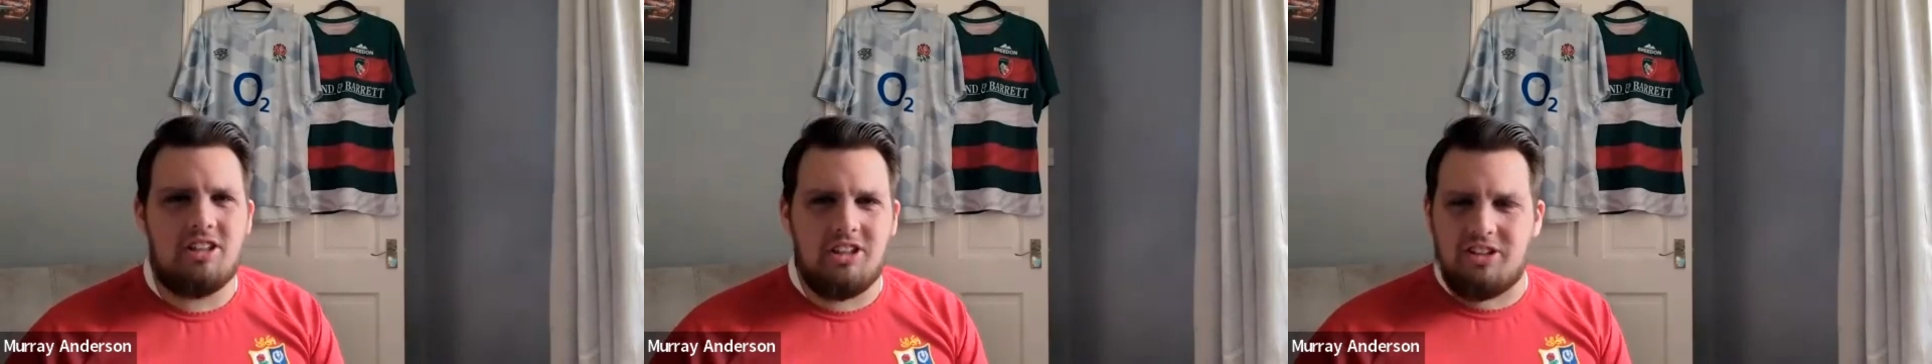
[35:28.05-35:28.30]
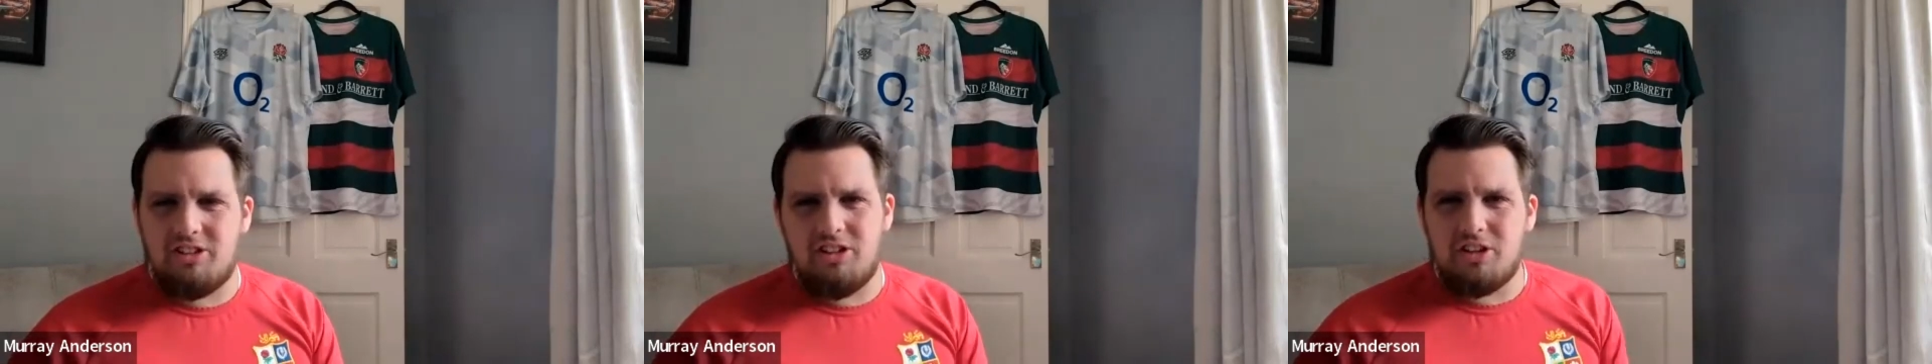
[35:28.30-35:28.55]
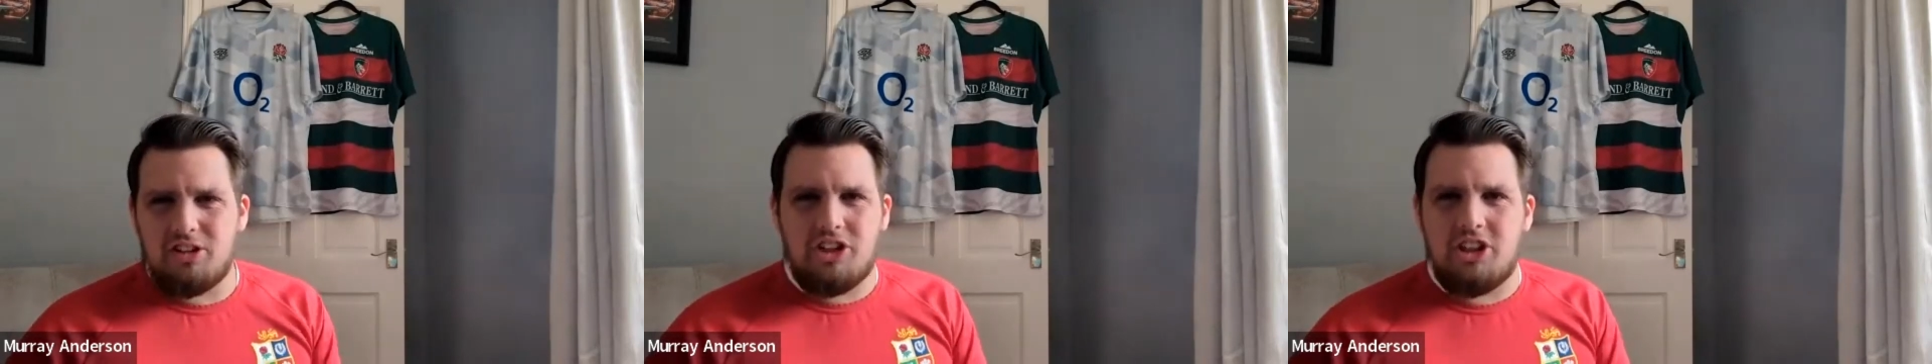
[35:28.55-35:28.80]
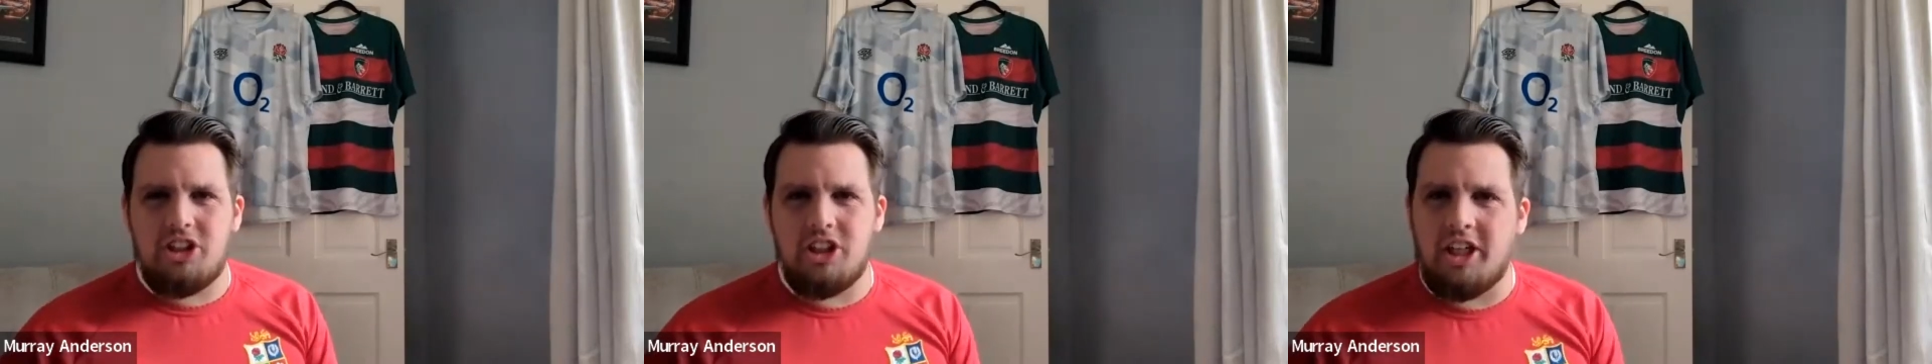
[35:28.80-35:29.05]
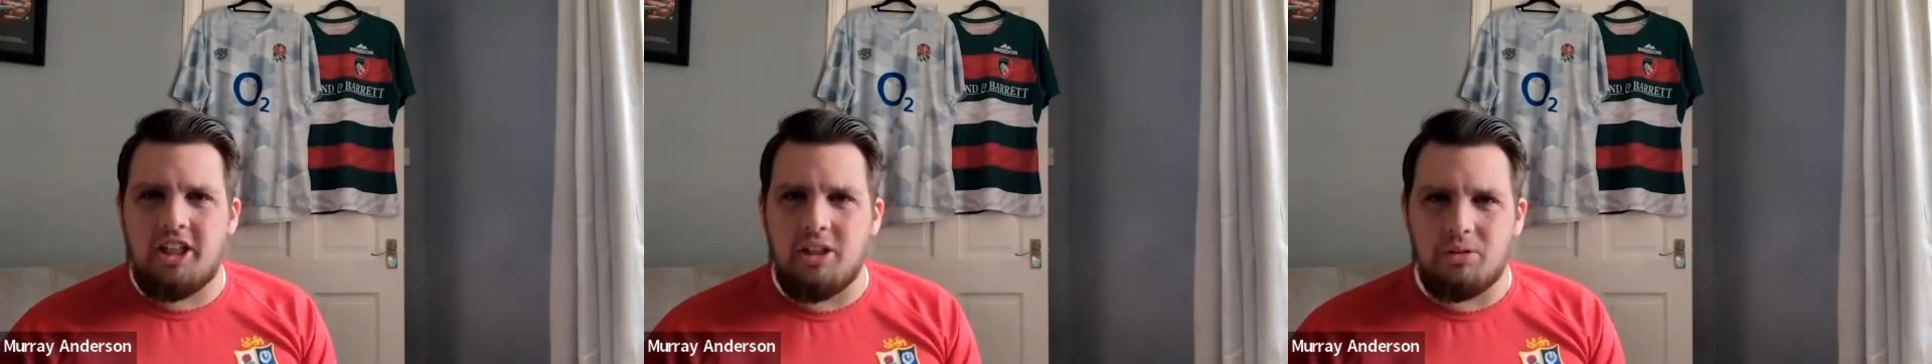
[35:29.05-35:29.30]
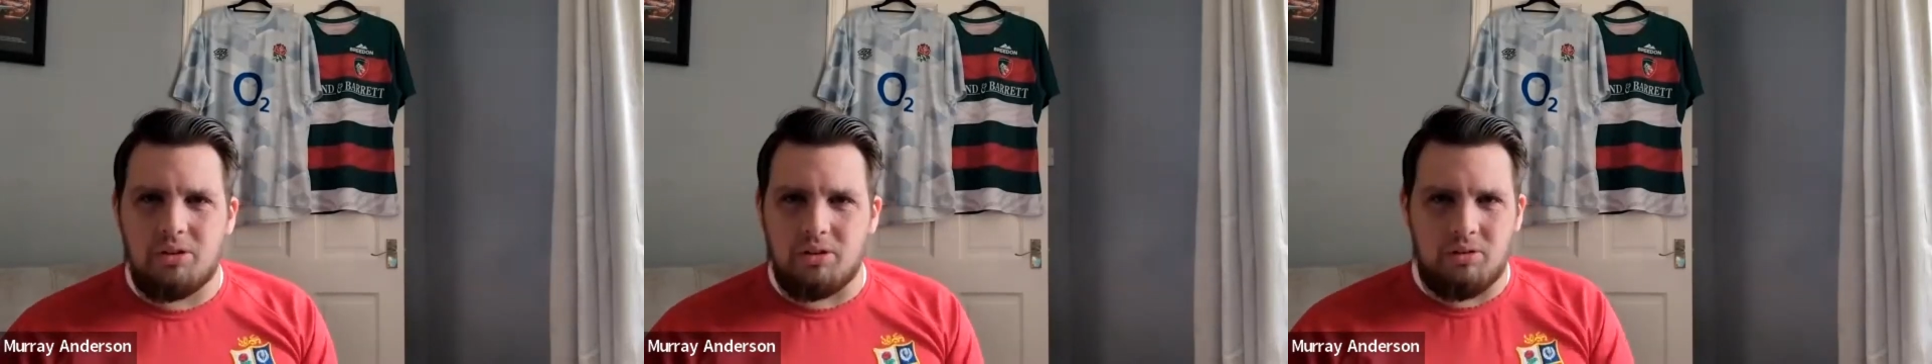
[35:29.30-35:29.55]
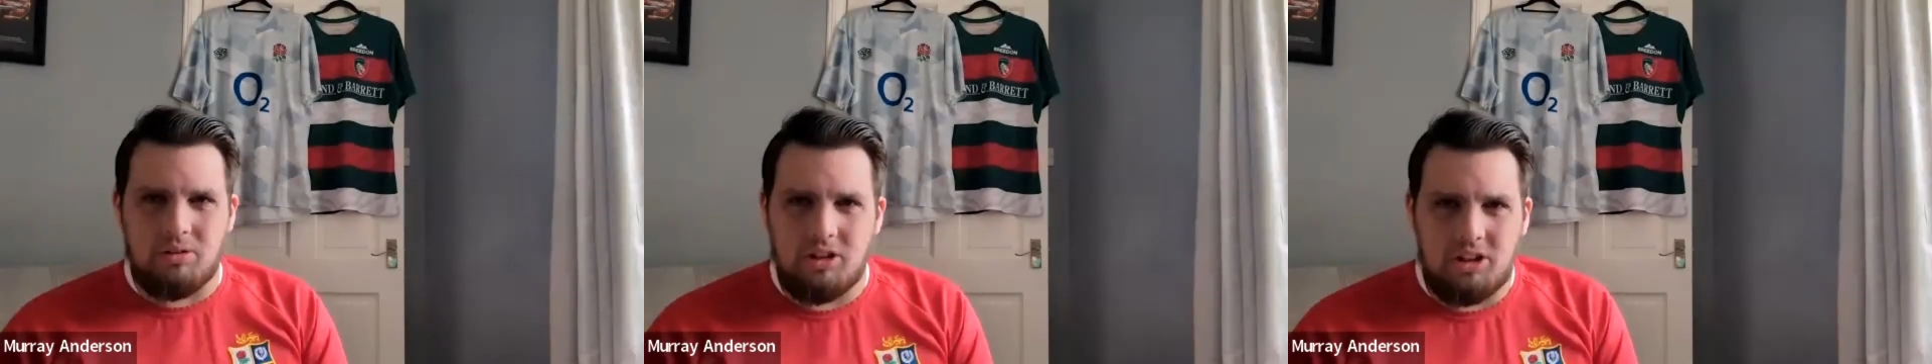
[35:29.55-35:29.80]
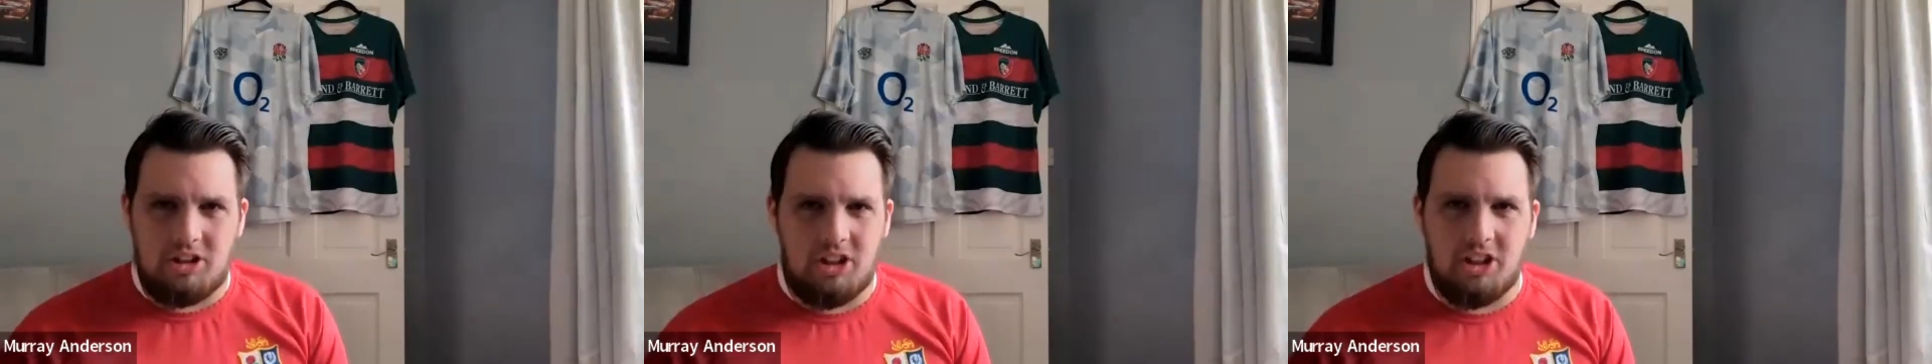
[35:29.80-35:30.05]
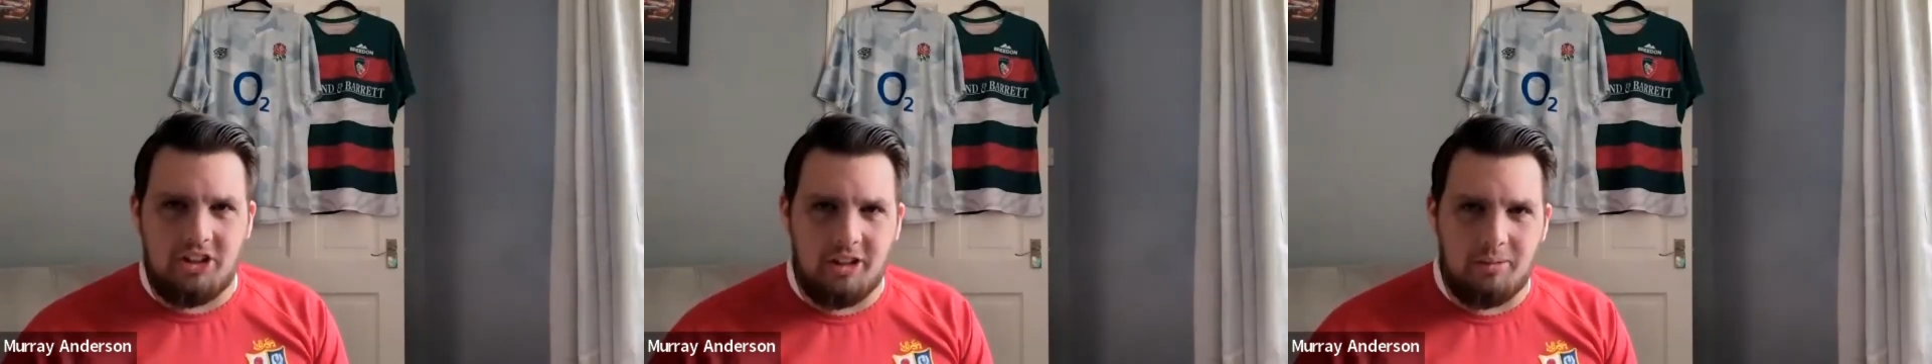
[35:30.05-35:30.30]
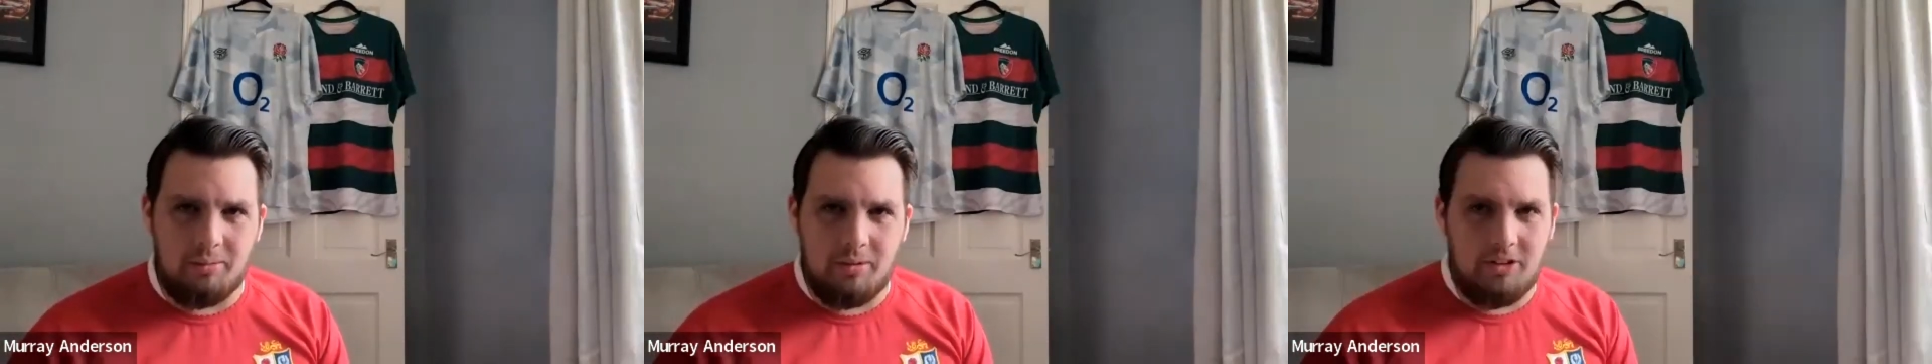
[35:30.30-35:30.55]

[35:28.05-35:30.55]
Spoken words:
You got CGI now, so you could change up.